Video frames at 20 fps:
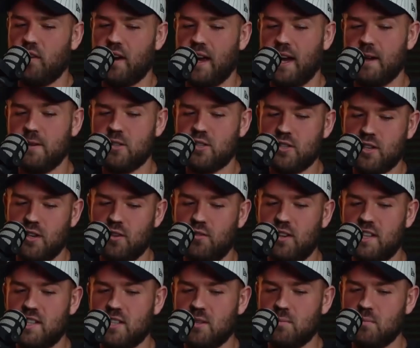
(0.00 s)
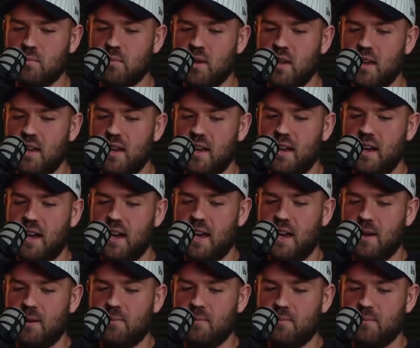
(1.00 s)
Right, I'm just going to read some
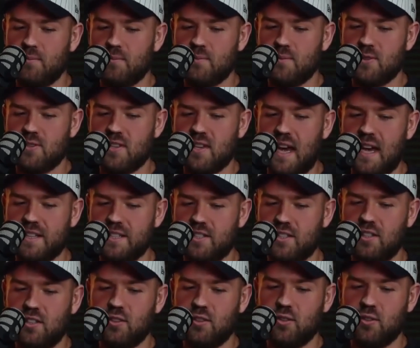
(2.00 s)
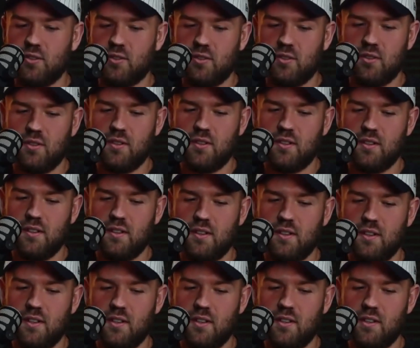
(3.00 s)
stats to you.
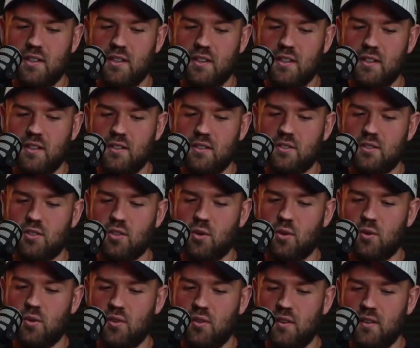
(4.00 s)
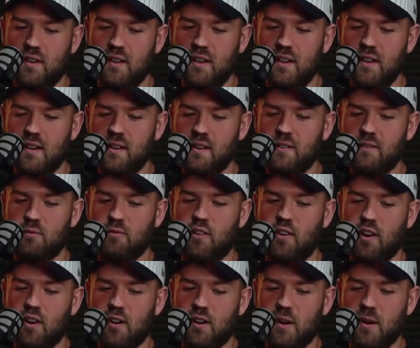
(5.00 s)
So,
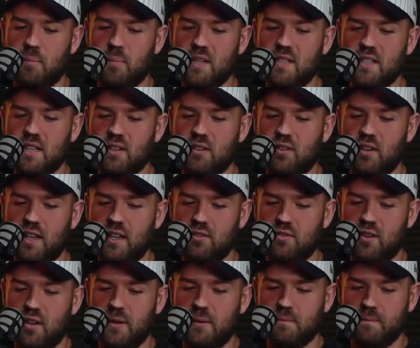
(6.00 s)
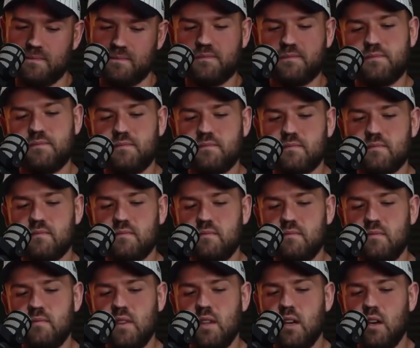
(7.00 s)
for obesity rates, right?
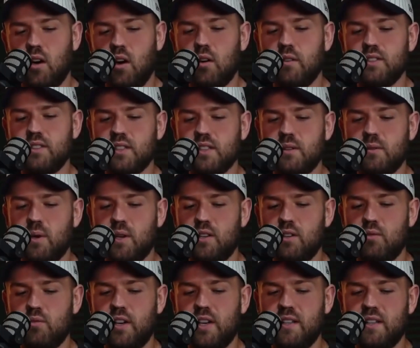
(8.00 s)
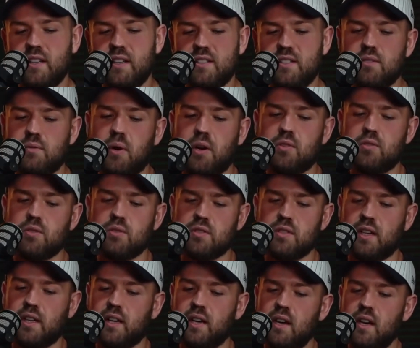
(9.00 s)
Obviously, when you read these as well, so
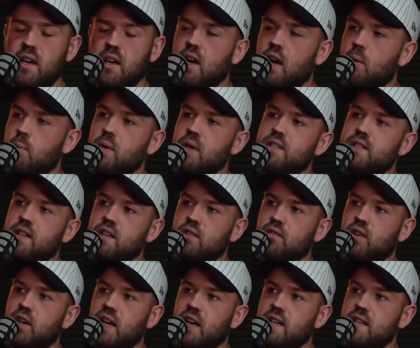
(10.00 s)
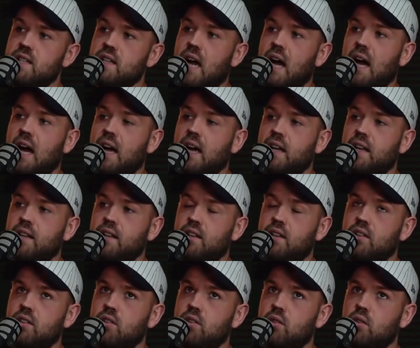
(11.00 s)
it's like obesity rates
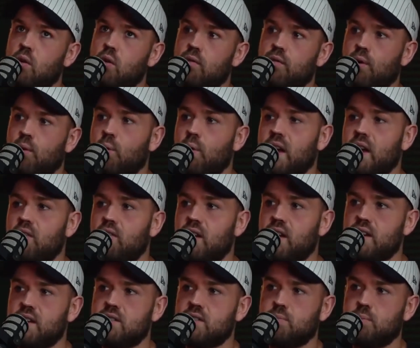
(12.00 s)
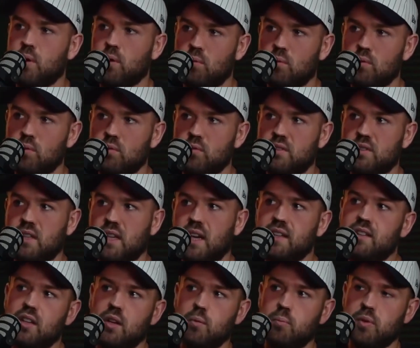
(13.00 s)
and overweight rates, but we'll all
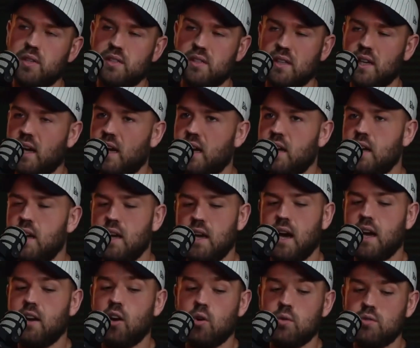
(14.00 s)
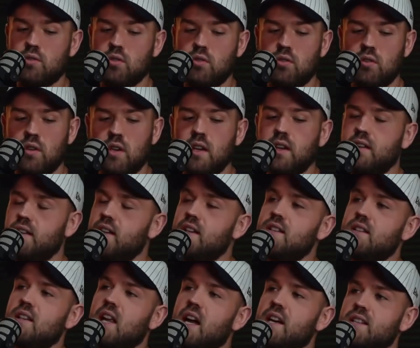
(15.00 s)
stick to obesity. And also,
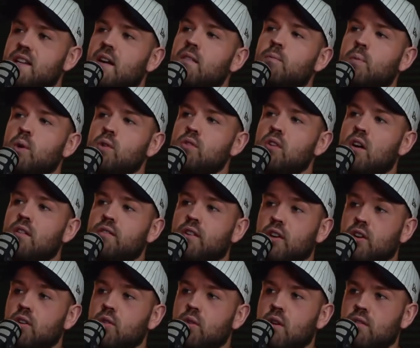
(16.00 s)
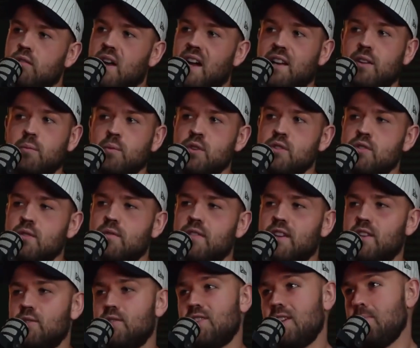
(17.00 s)
these stats I've pulled off Google or random YouTube
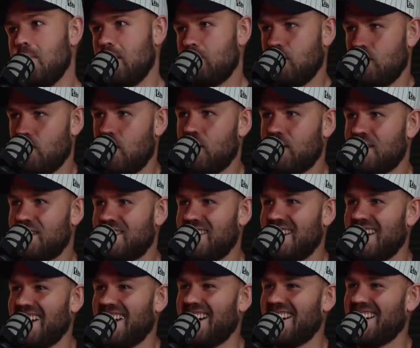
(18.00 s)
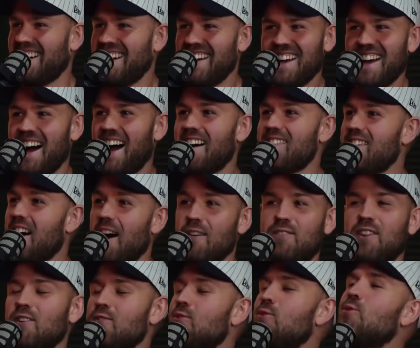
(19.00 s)
videos, they may be wrong. I've
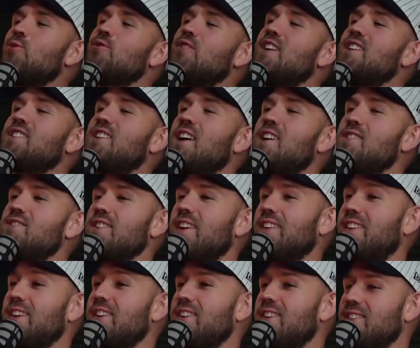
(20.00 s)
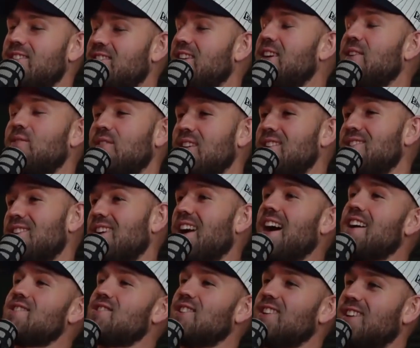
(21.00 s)
done no research to see if these are
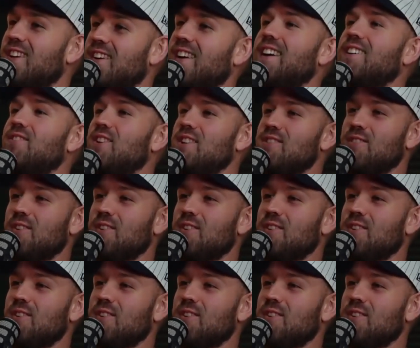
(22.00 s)
actually correct, right?